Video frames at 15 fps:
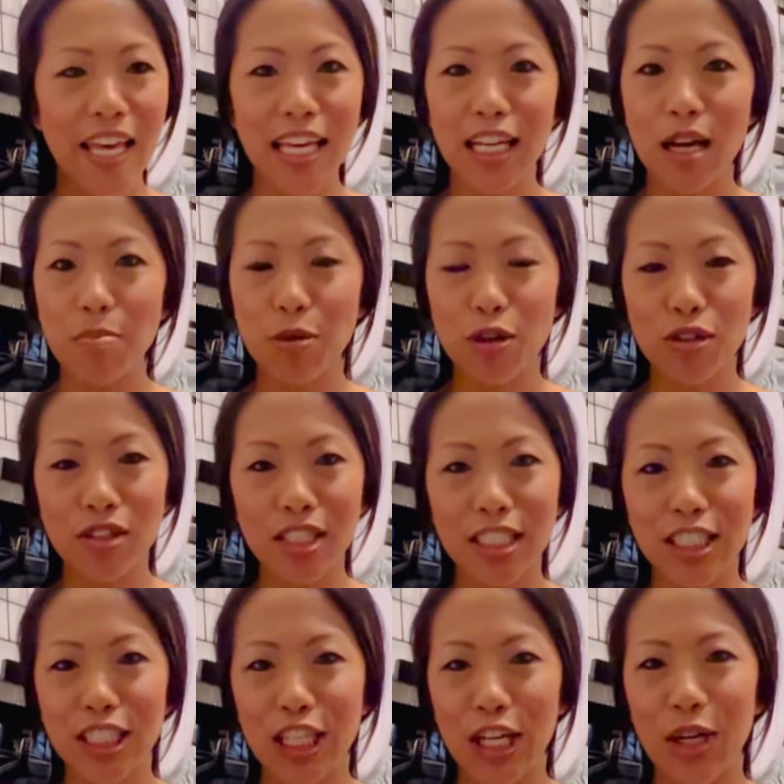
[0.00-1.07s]
get up early
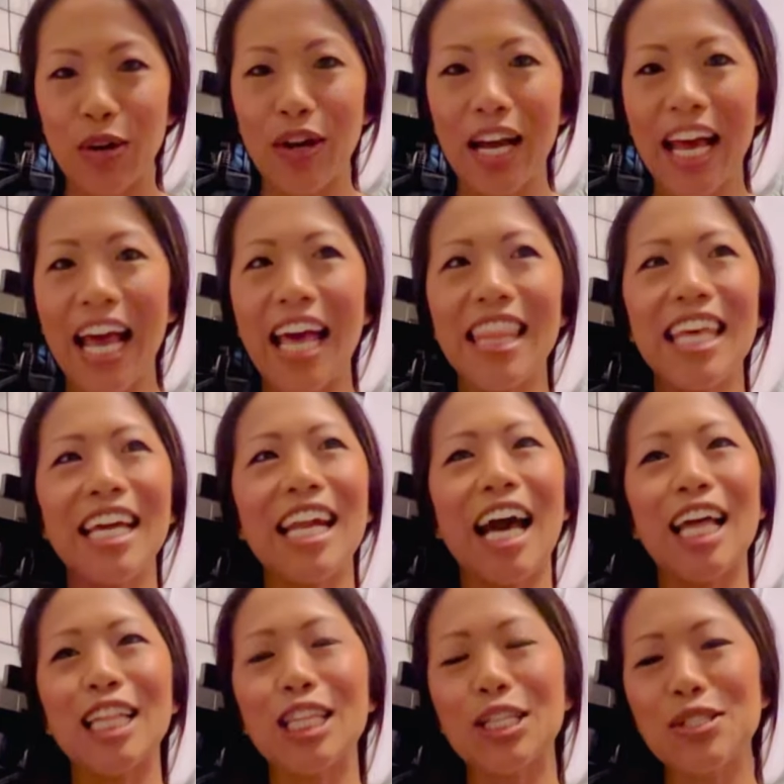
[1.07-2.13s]
too. And then
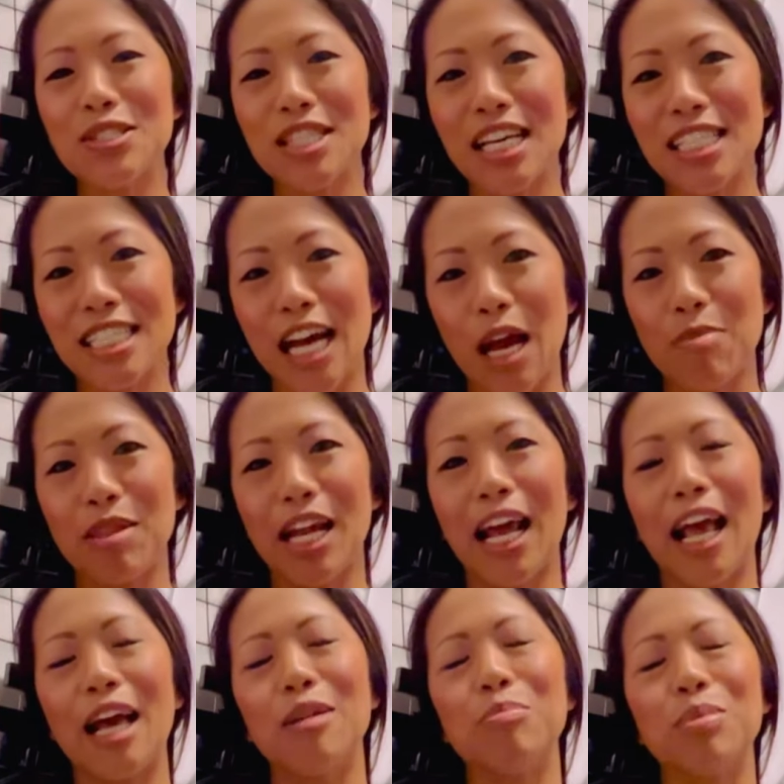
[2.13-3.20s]
I lose that time that I
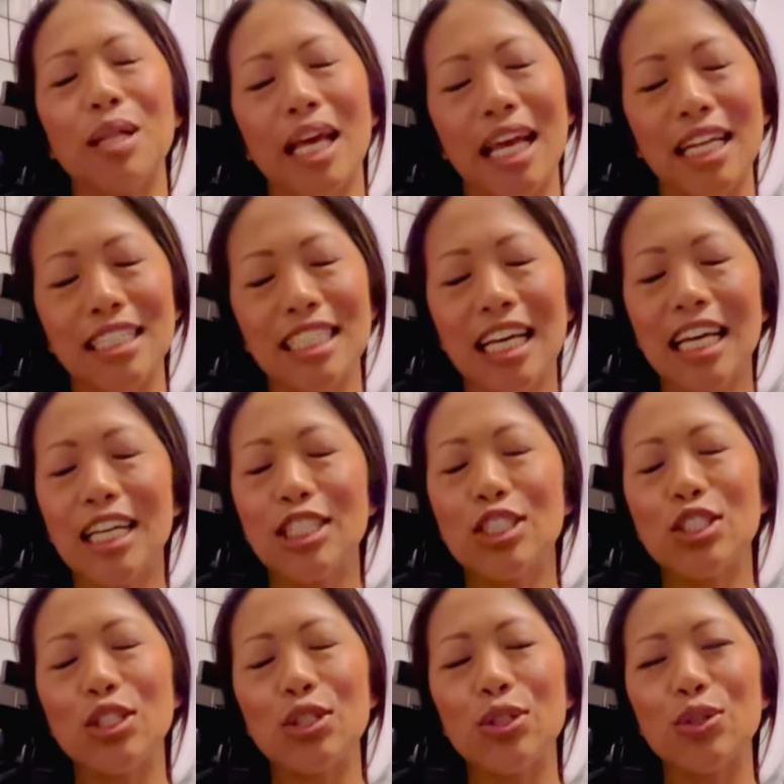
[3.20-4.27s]
had planned
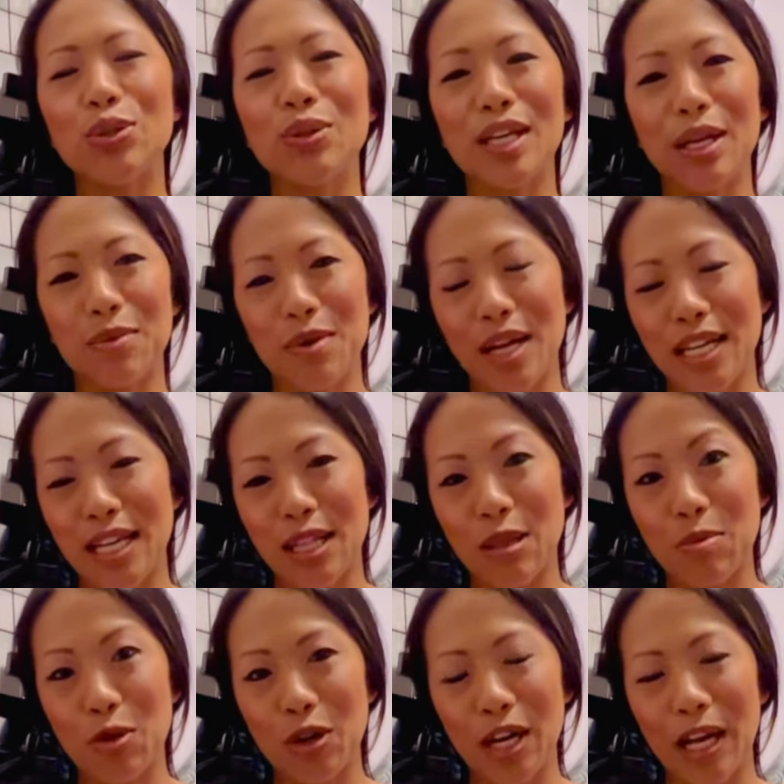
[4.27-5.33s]
to get ready in the
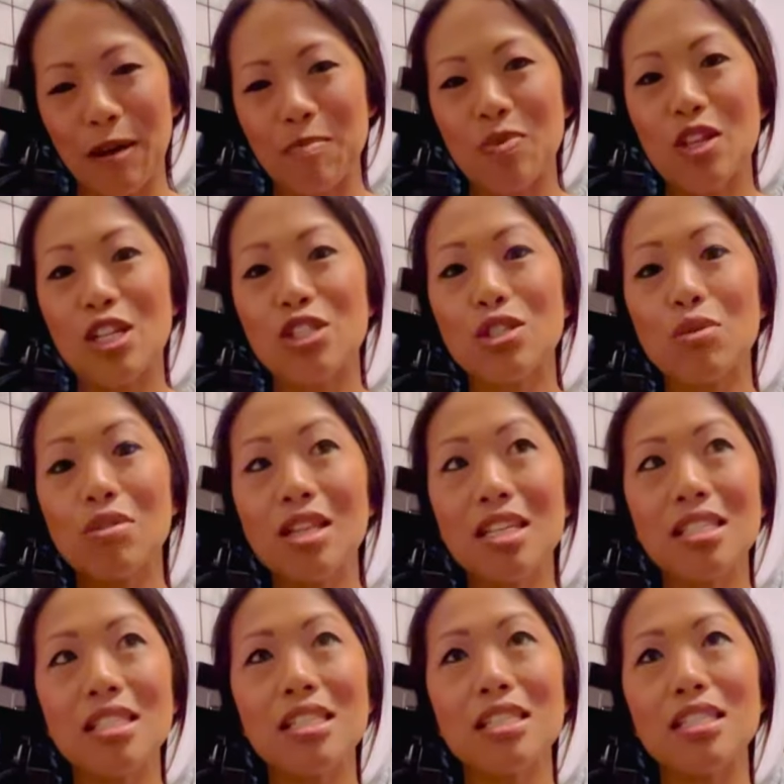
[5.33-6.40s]
morning. So
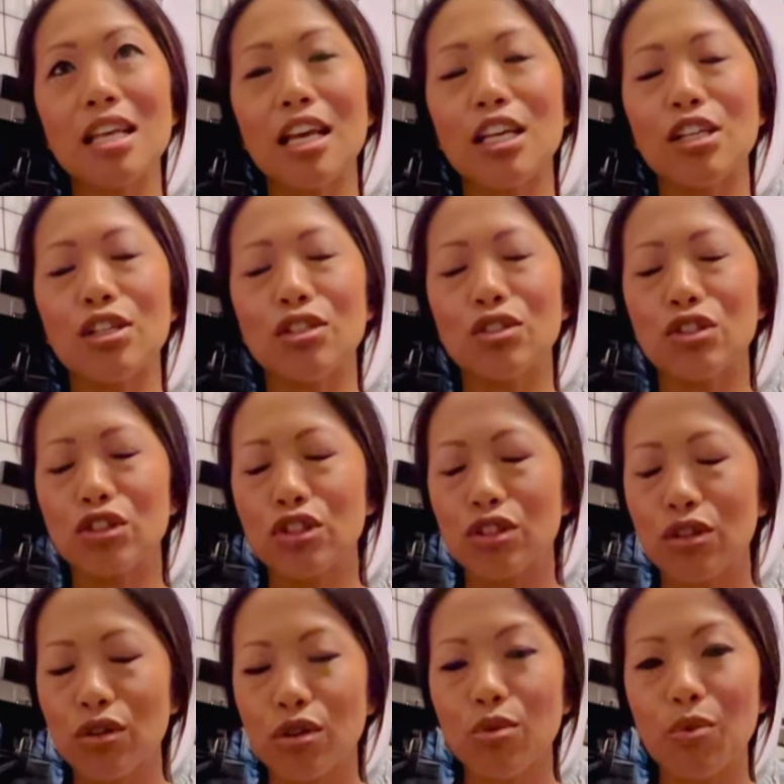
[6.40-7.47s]
this is a
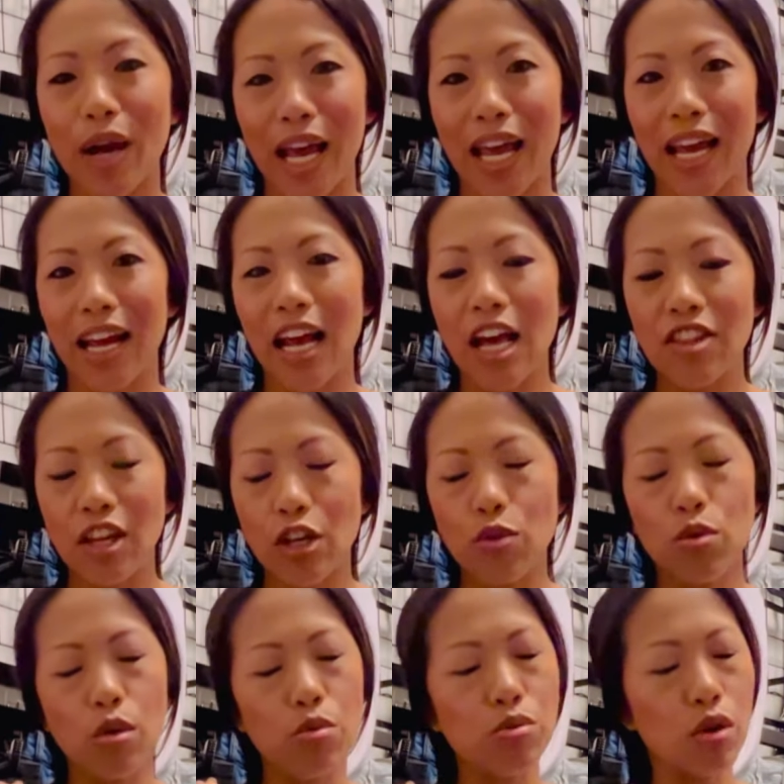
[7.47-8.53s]
sure way that you
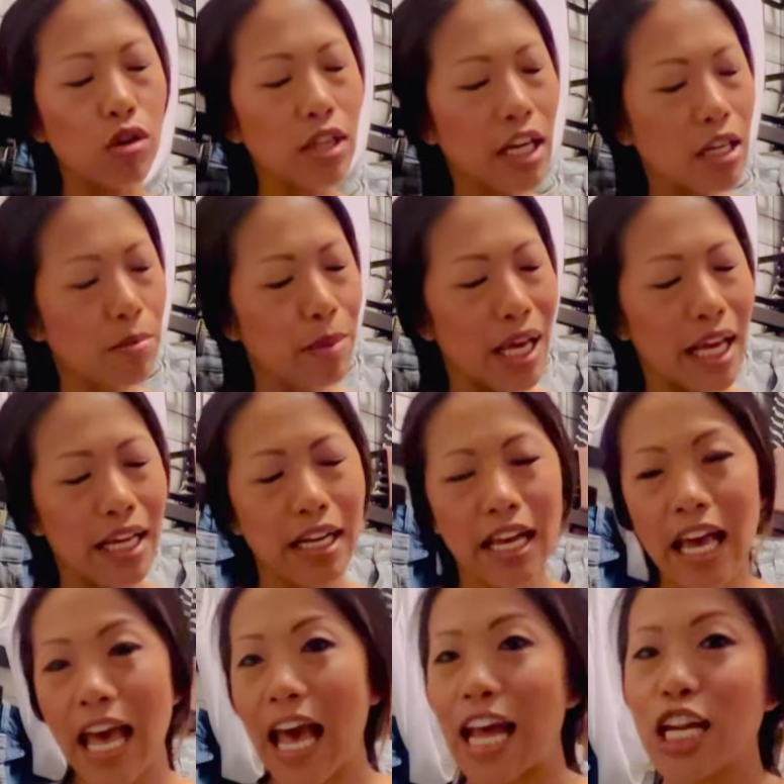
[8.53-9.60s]
will roll out of bed
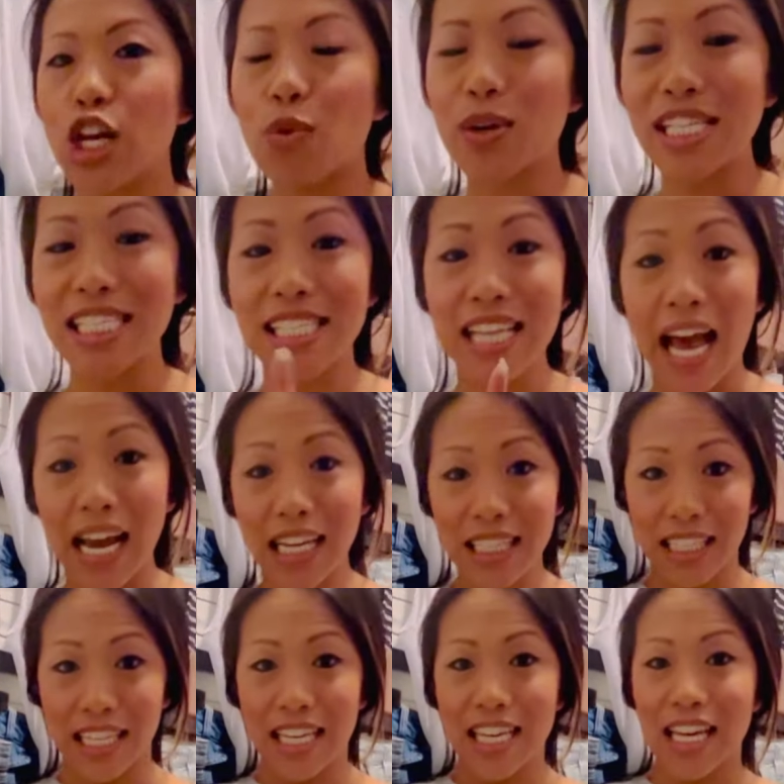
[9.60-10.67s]
and know
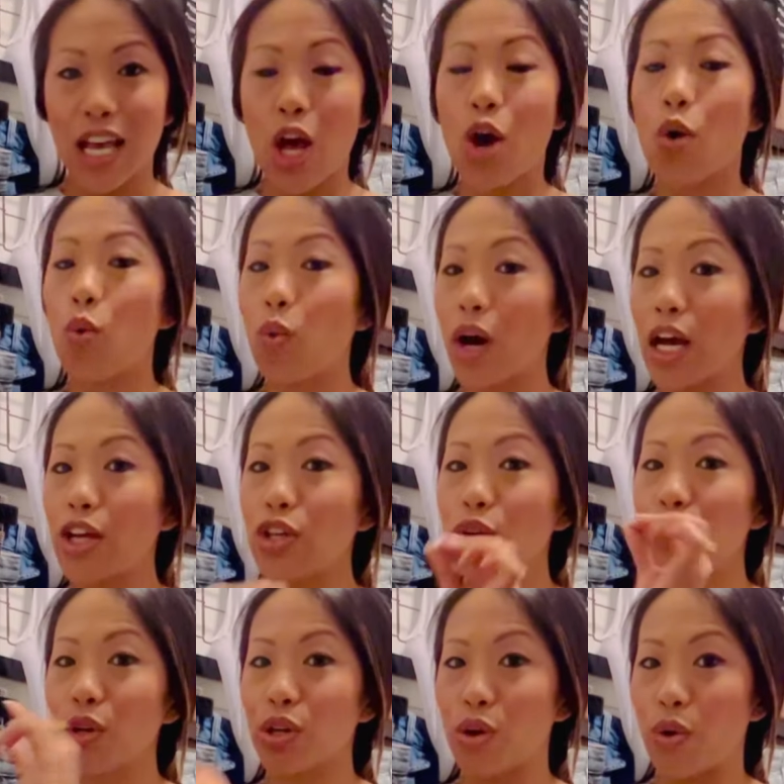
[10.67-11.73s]
exactly what
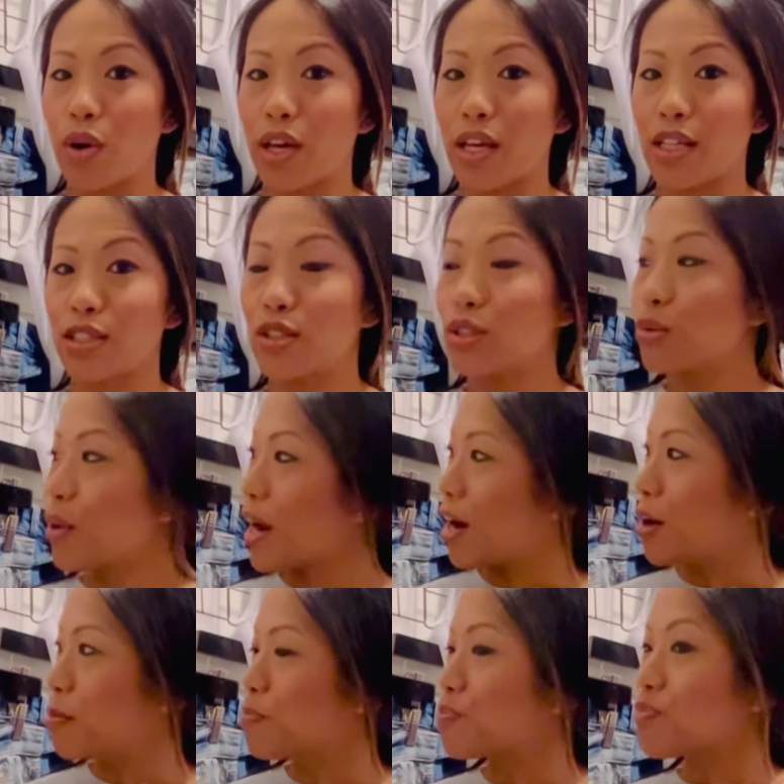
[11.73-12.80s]
you are going to
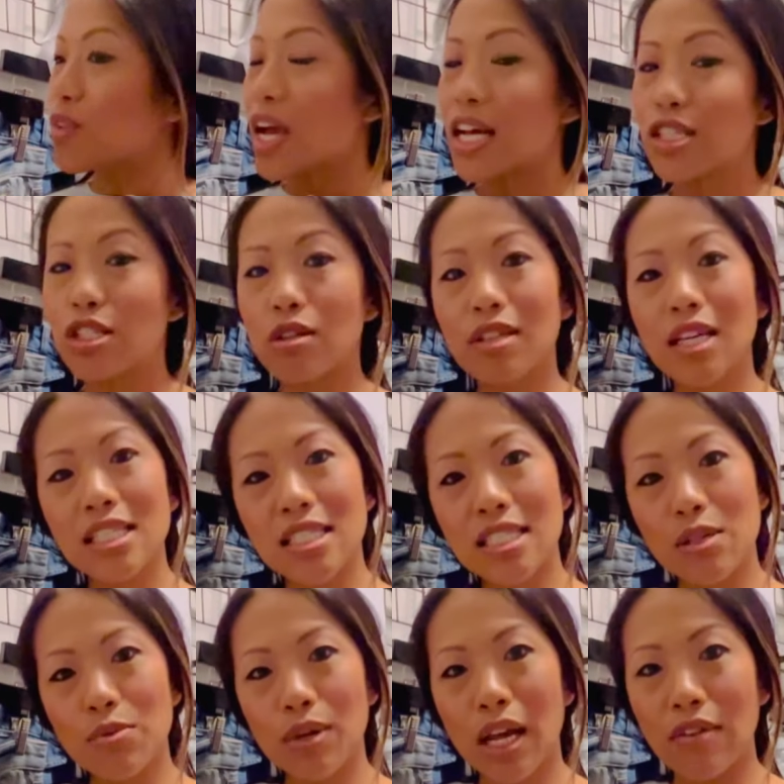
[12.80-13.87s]
wear. And so let's see
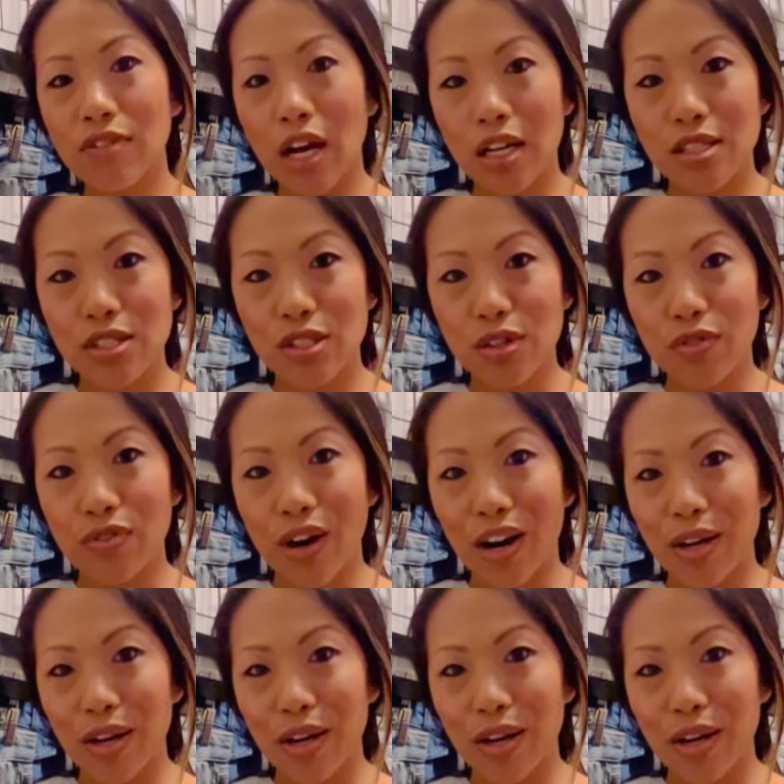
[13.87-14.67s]
what I've gotten so far. Before I